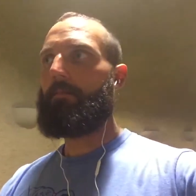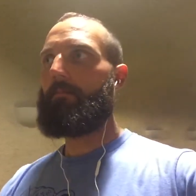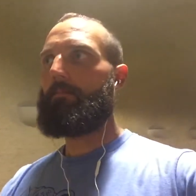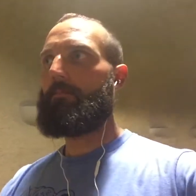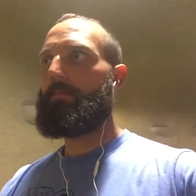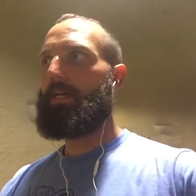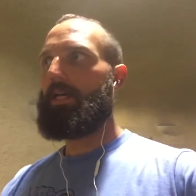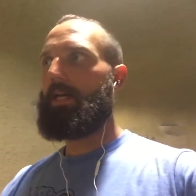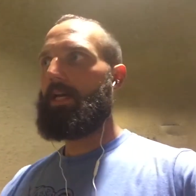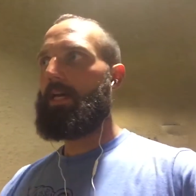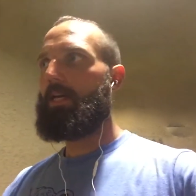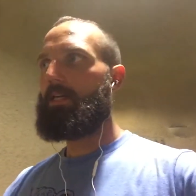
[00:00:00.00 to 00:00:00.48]

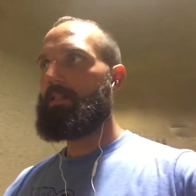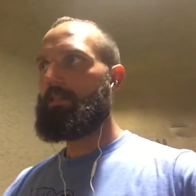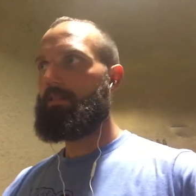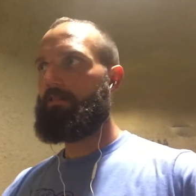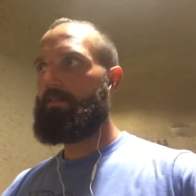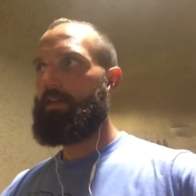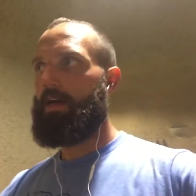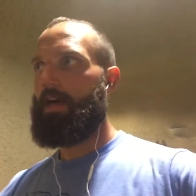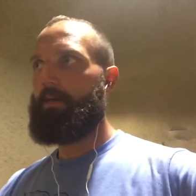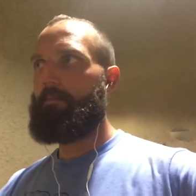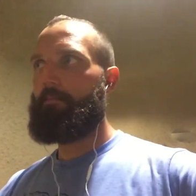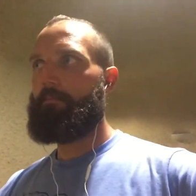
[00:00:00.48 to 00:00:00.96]
because of
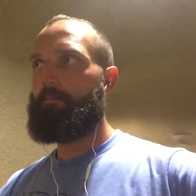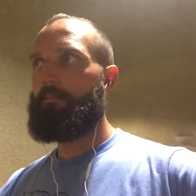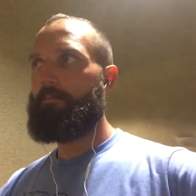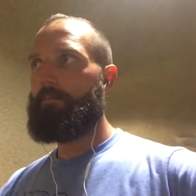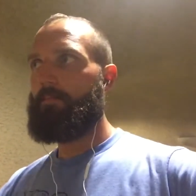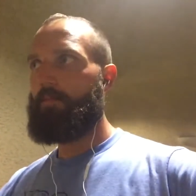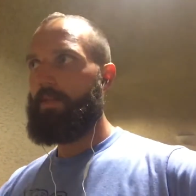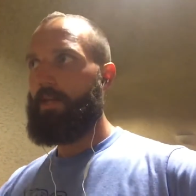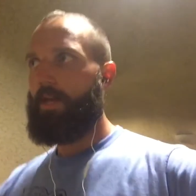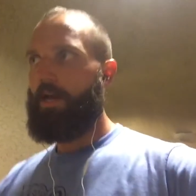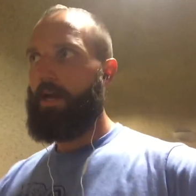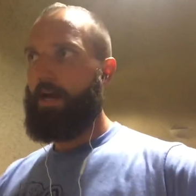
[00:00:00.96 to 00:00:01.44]
that,
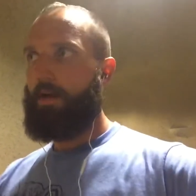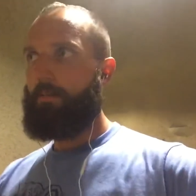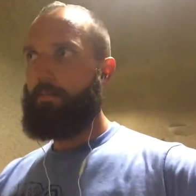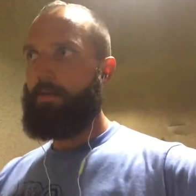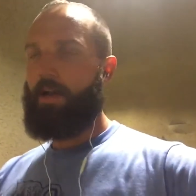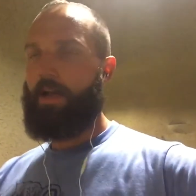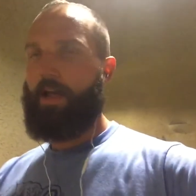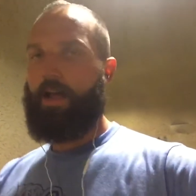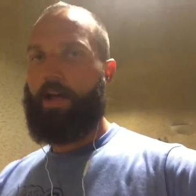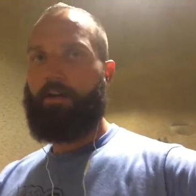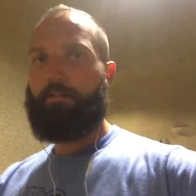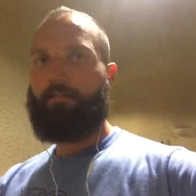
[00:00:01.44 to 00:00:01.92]
I'm going
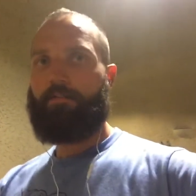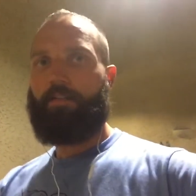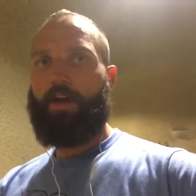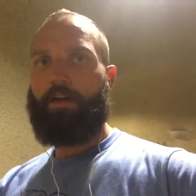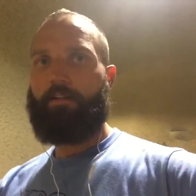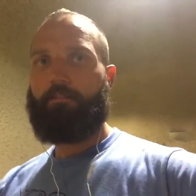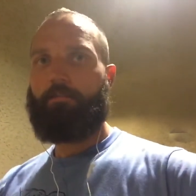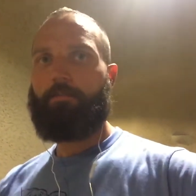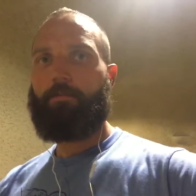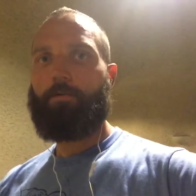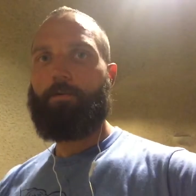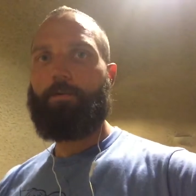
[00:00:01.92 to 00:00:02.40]
to have
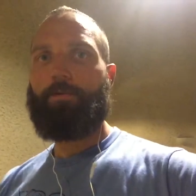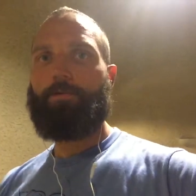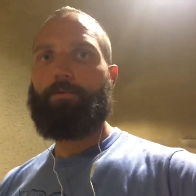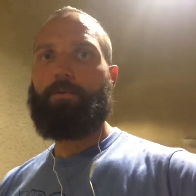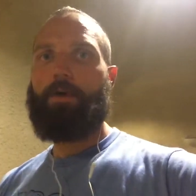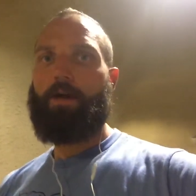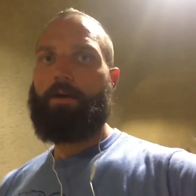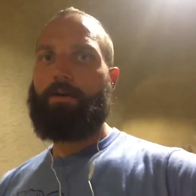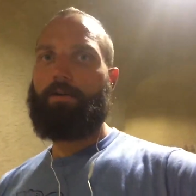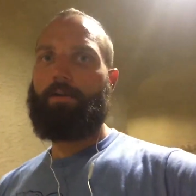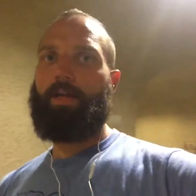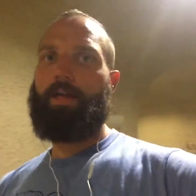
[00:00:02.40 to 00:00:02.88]
that full
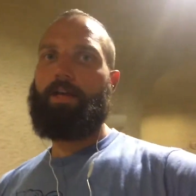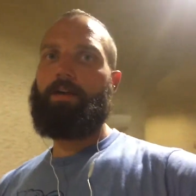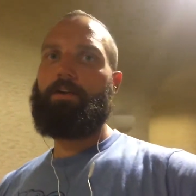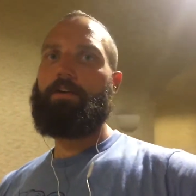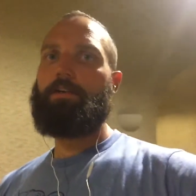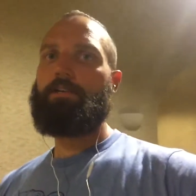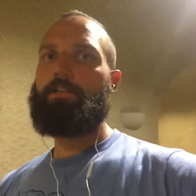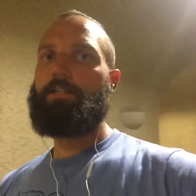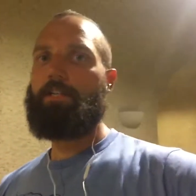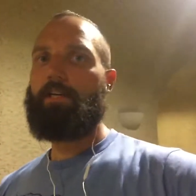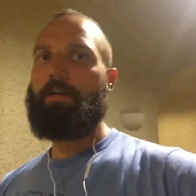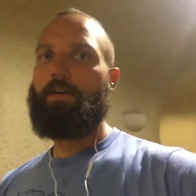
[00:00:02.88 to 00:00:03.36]
throttle
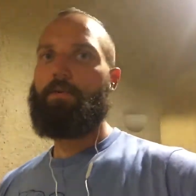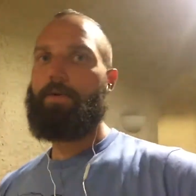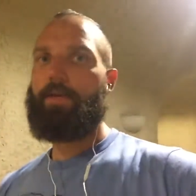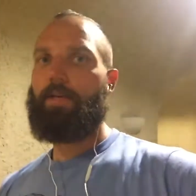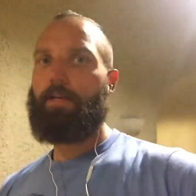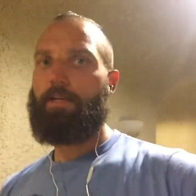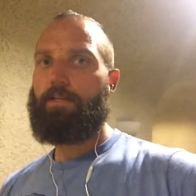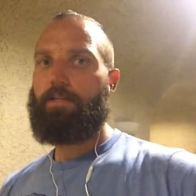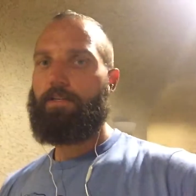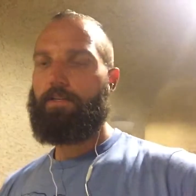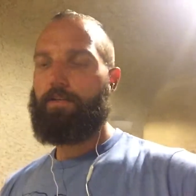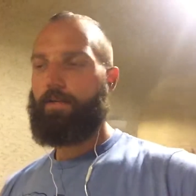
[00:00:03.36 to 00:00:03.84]
energy going
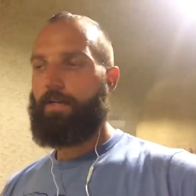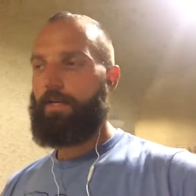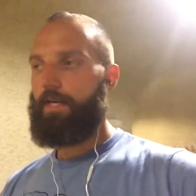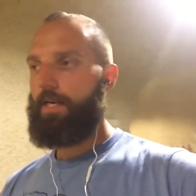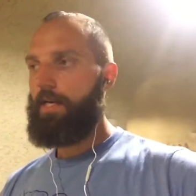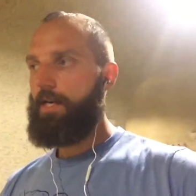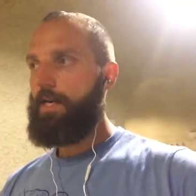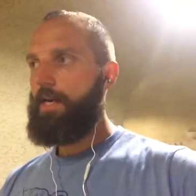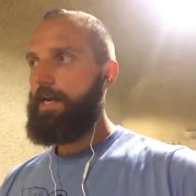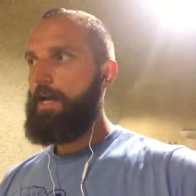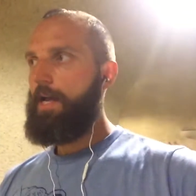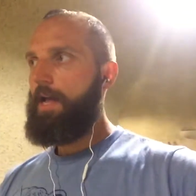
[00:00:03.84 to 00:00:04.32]
into it.